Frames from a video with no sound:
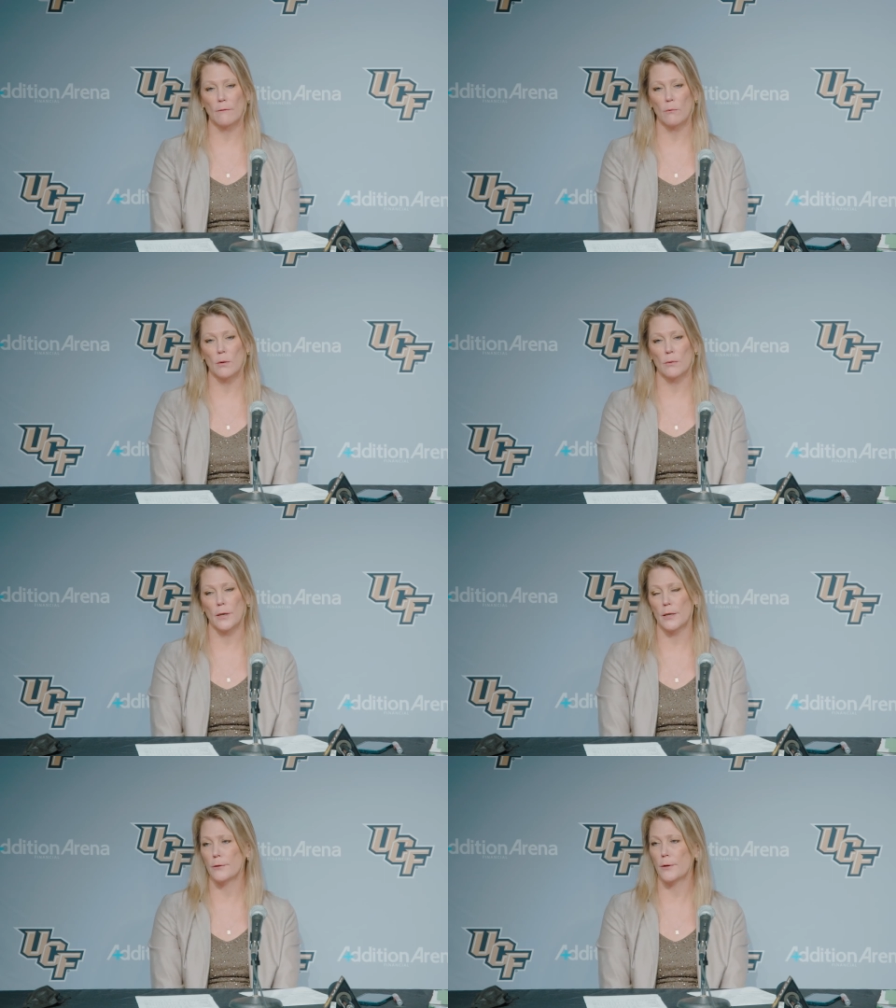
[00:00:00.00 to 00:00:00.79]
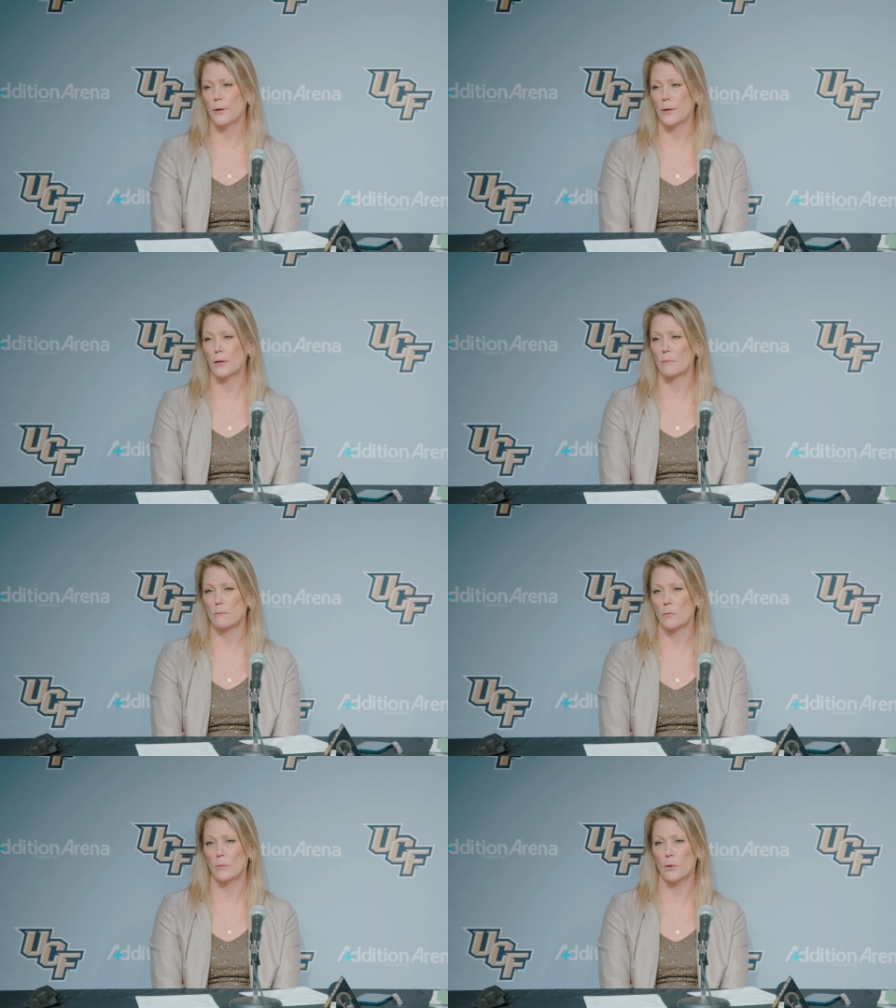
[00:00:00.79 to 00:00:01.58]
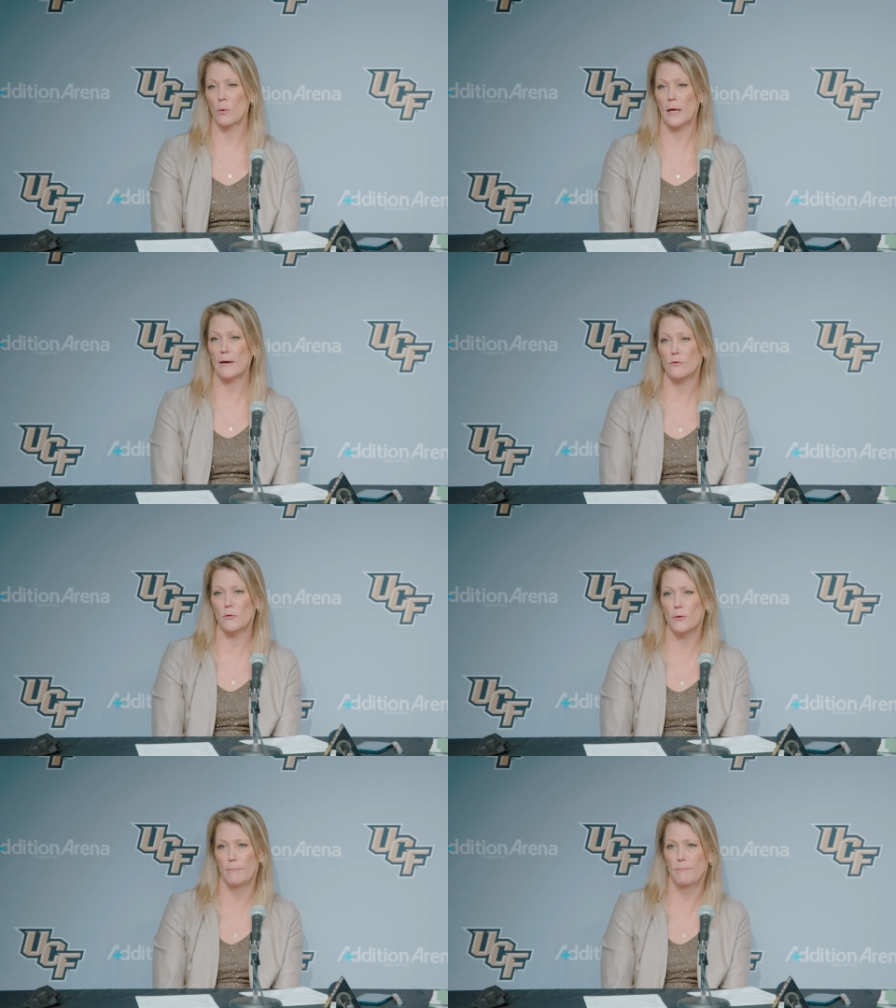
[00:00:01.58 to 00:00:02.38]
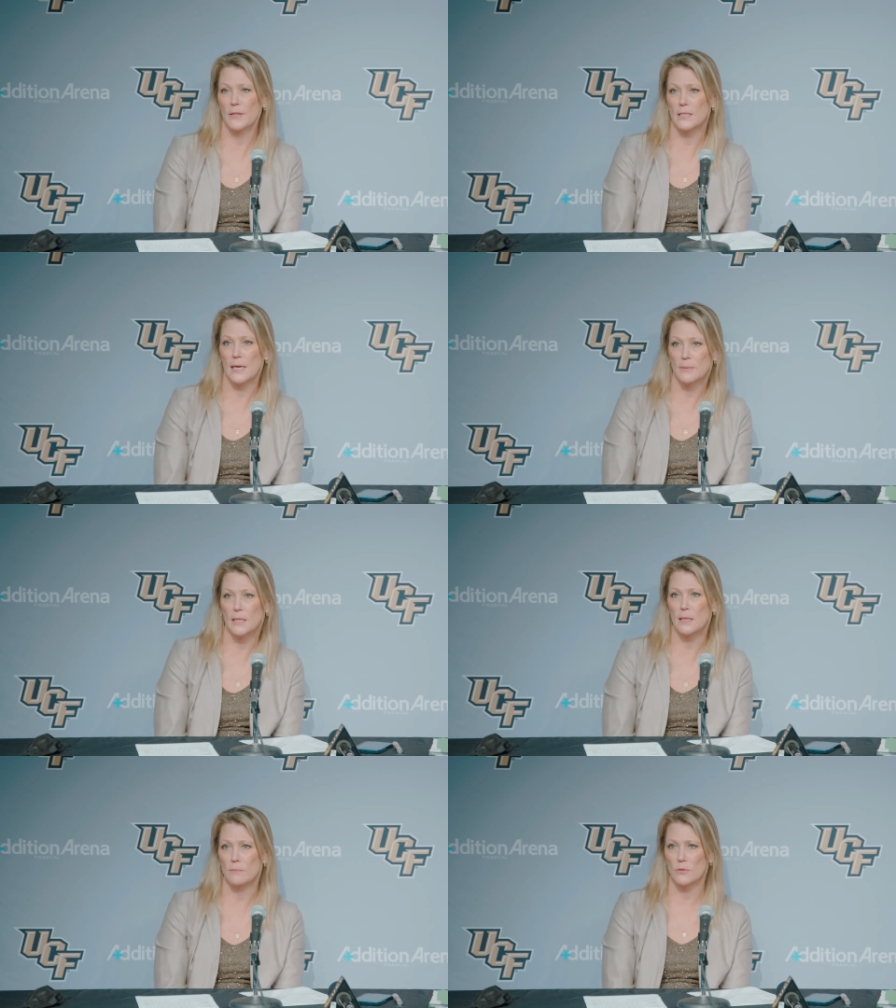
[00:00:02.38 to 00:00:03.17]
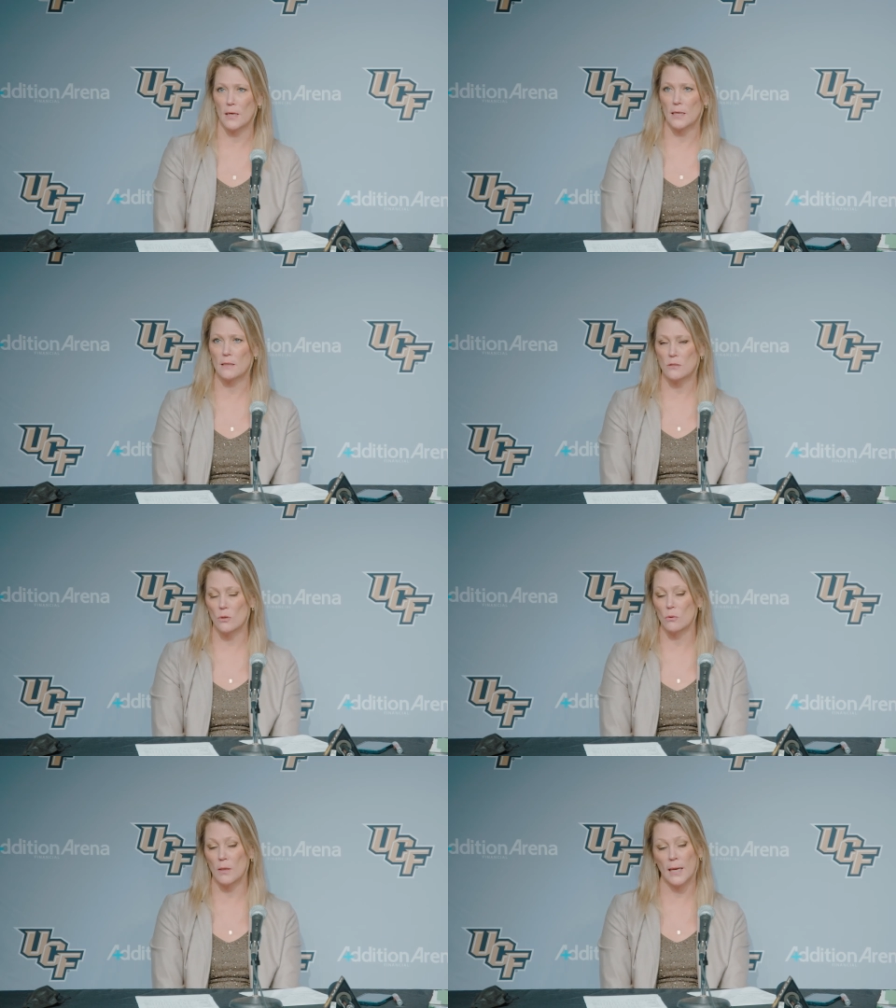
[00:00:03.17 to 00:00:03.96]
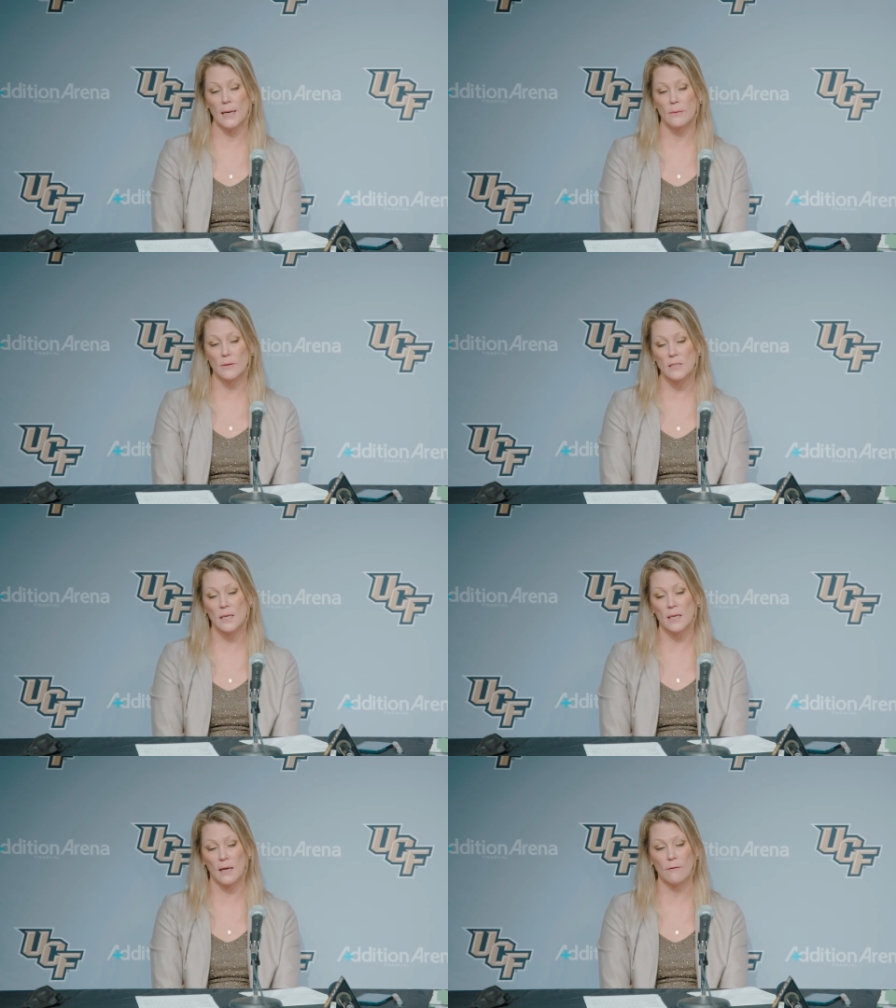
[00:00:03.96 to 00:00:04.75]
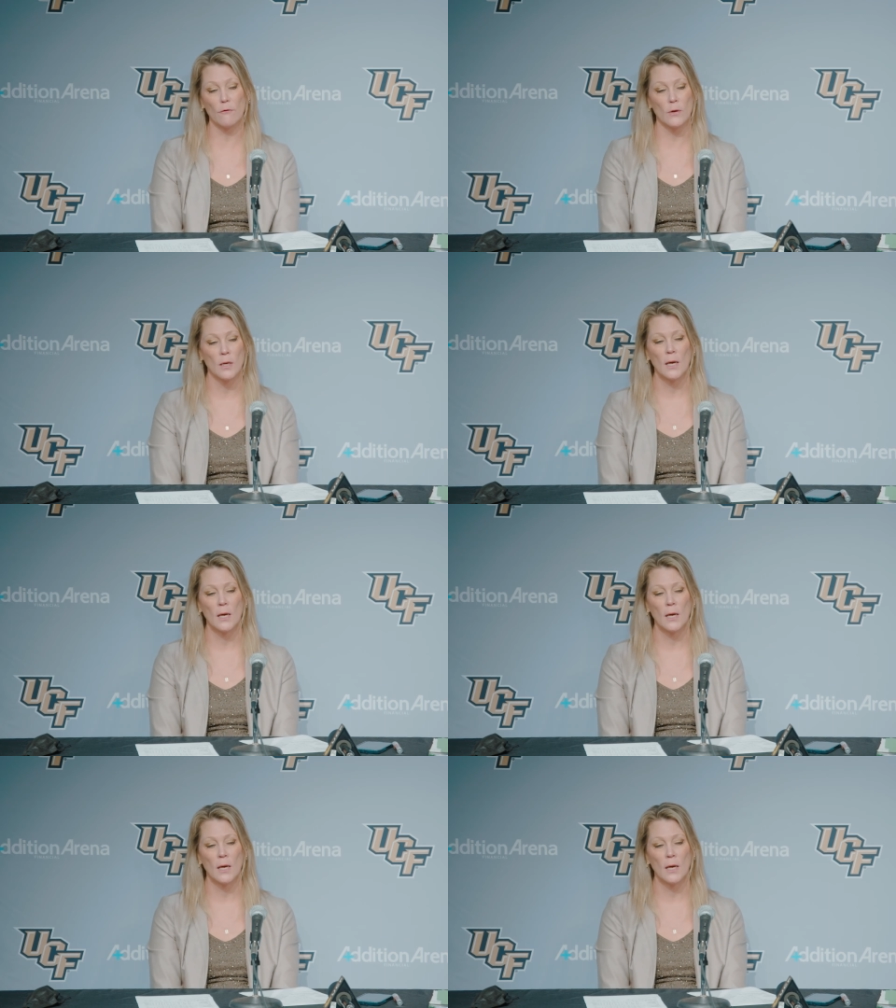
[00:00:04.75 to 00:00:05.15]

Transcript: we were the underdog and we were going after the the top teams, right? So now it's like every,